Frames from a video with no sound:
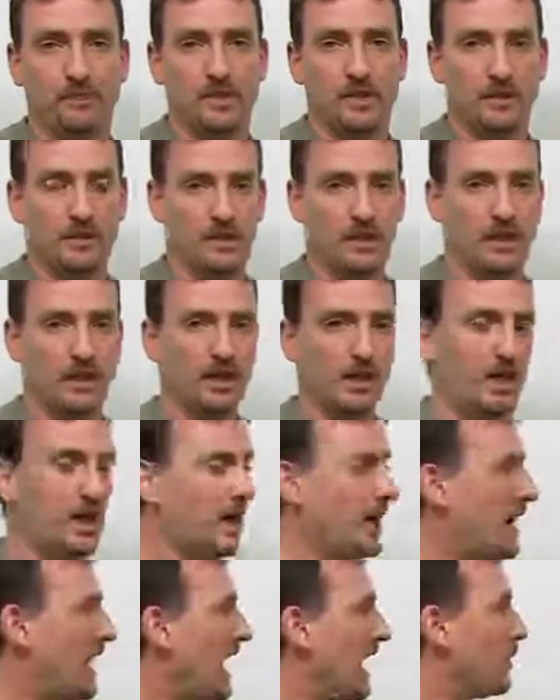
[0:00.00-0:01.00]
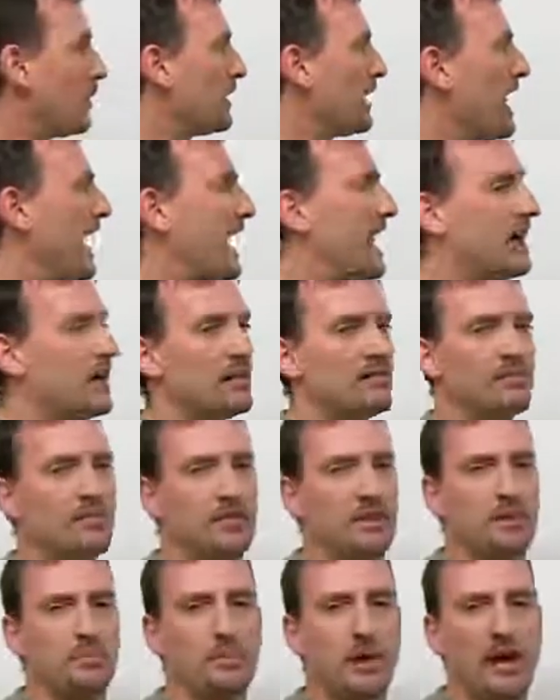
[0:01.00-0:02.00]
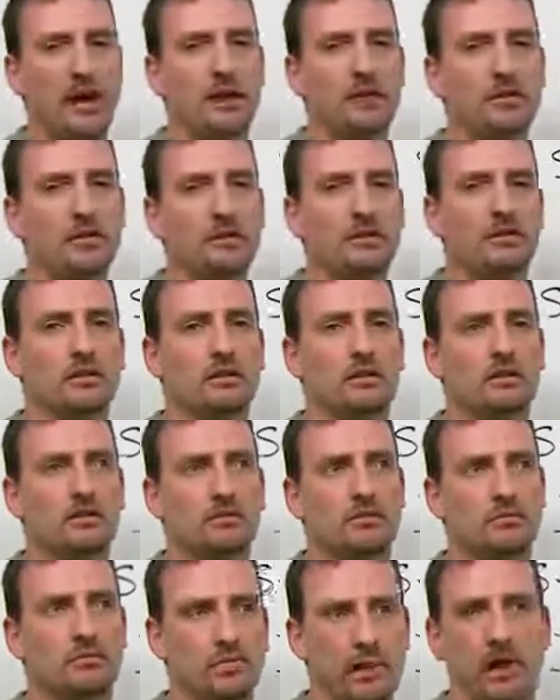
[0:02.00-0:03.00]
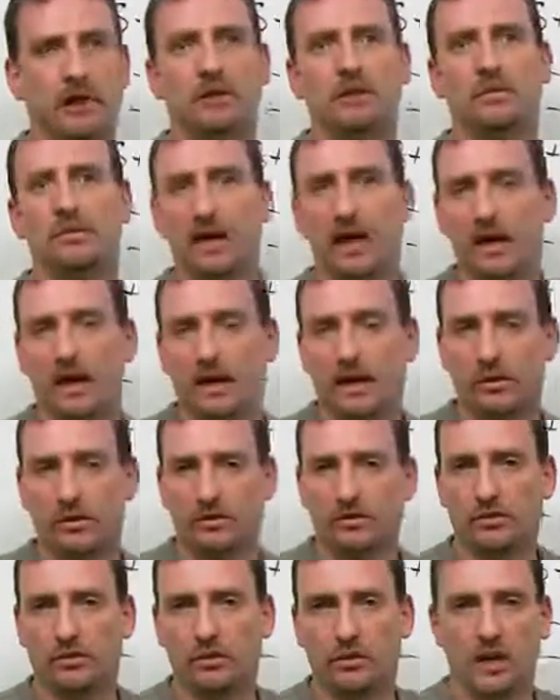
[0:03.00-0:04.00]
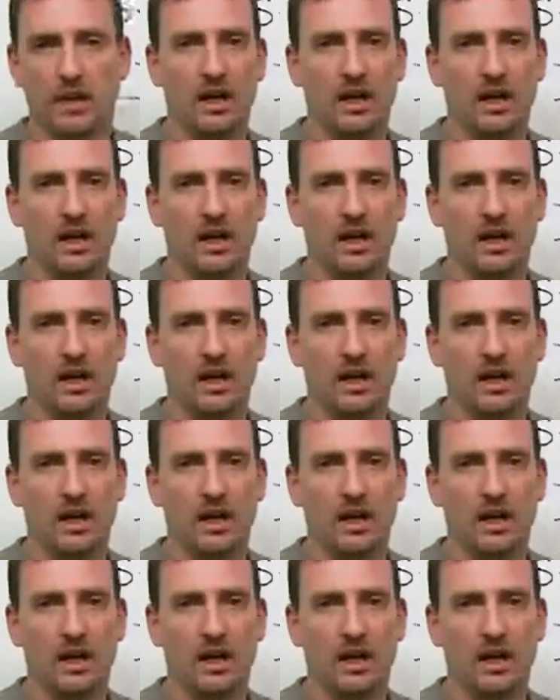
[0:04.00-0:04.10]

okay? I will have the painter paint my house.